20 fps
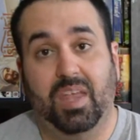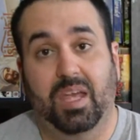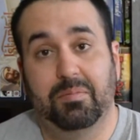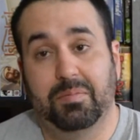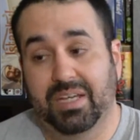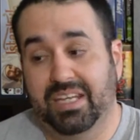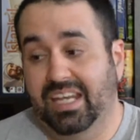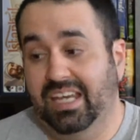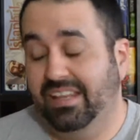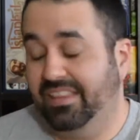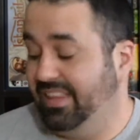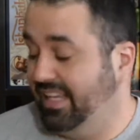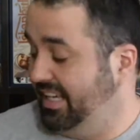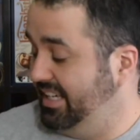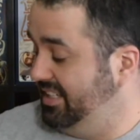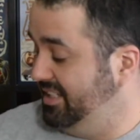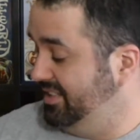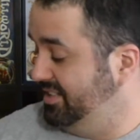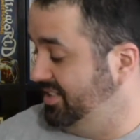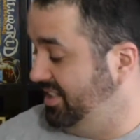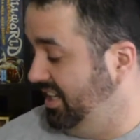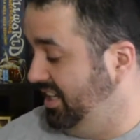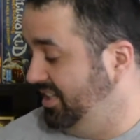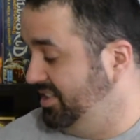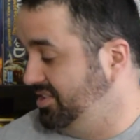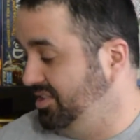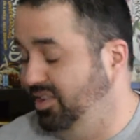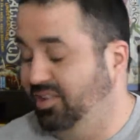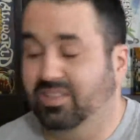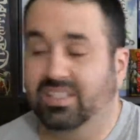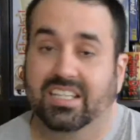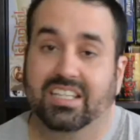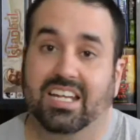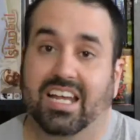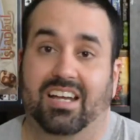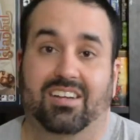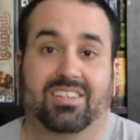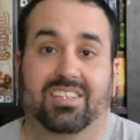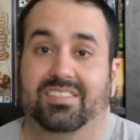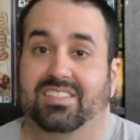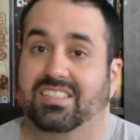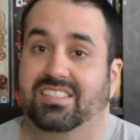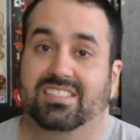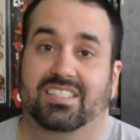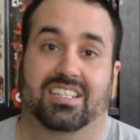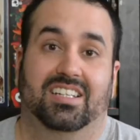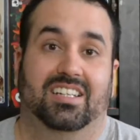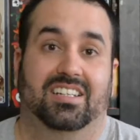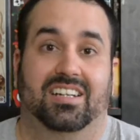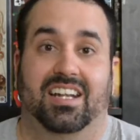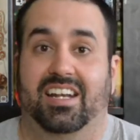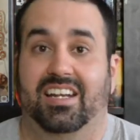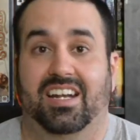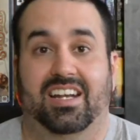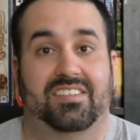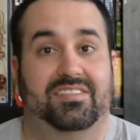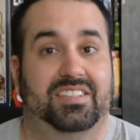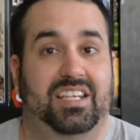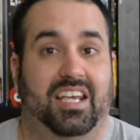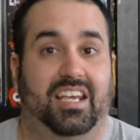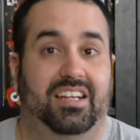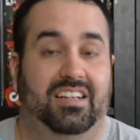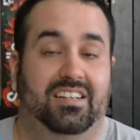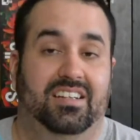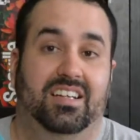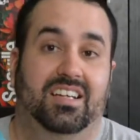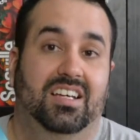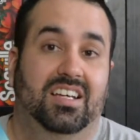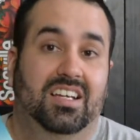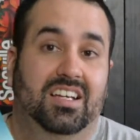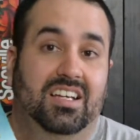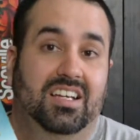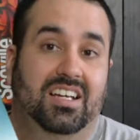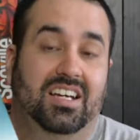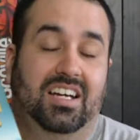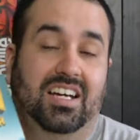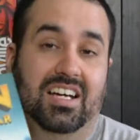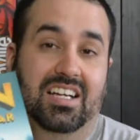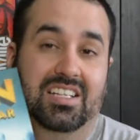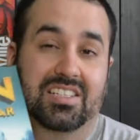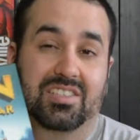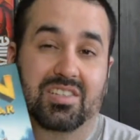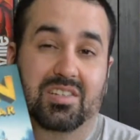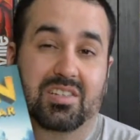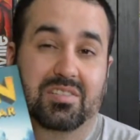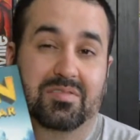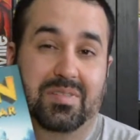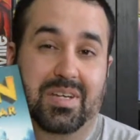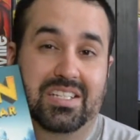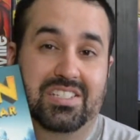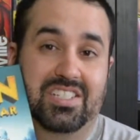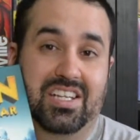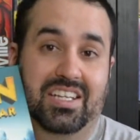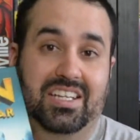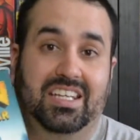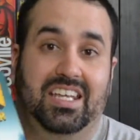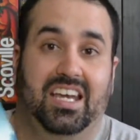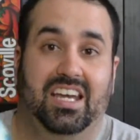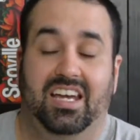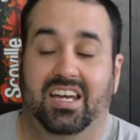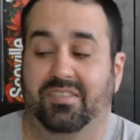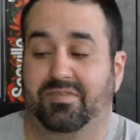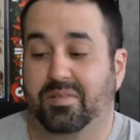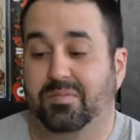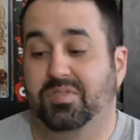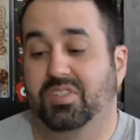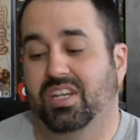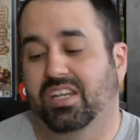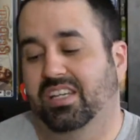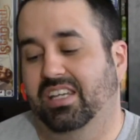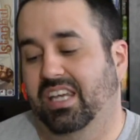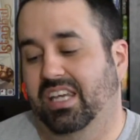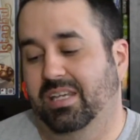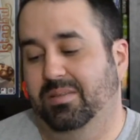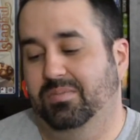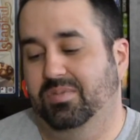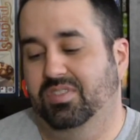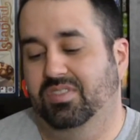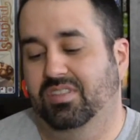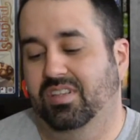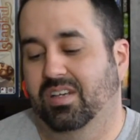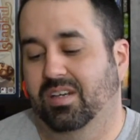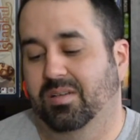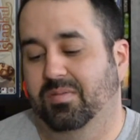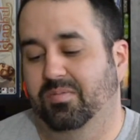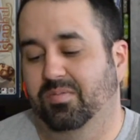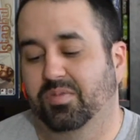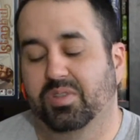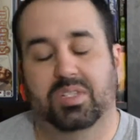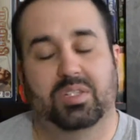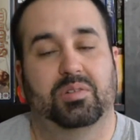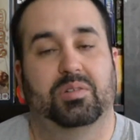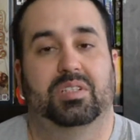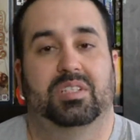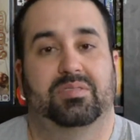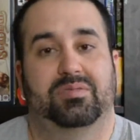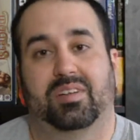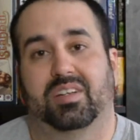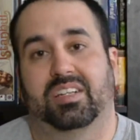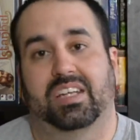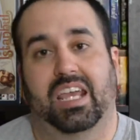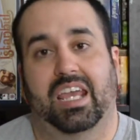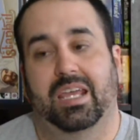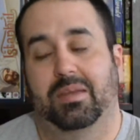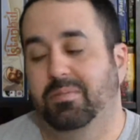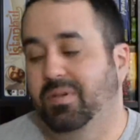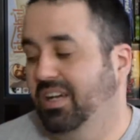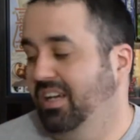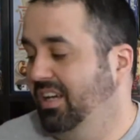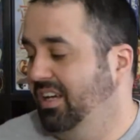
but yeah, that is uh, T'zolkin. I'll give this uh, nine out of ten. Uh, T'zolkin by Czech uh, from Czech Games. Um, really, really fun game.